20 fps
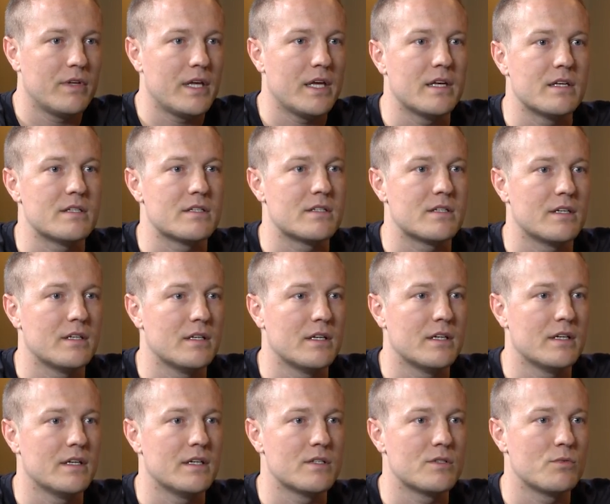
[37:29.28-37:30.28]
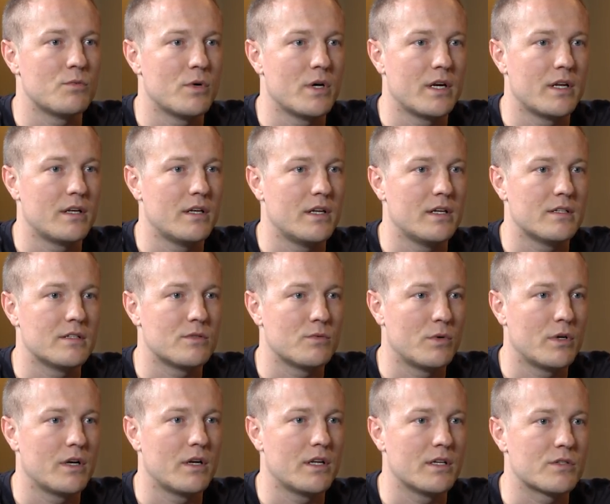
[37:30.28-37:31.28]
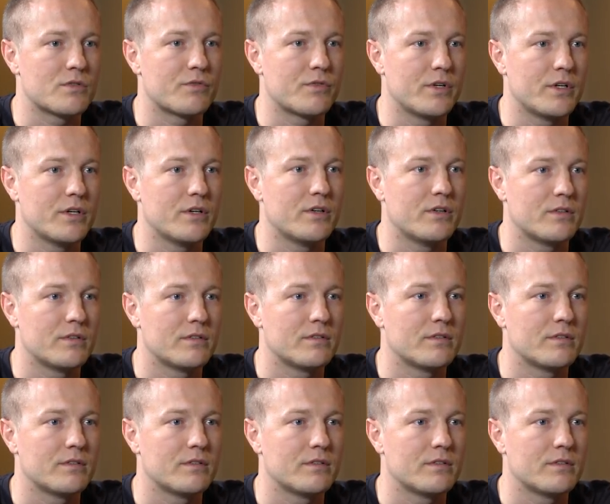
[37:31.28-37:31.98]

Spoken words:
is what it is for you.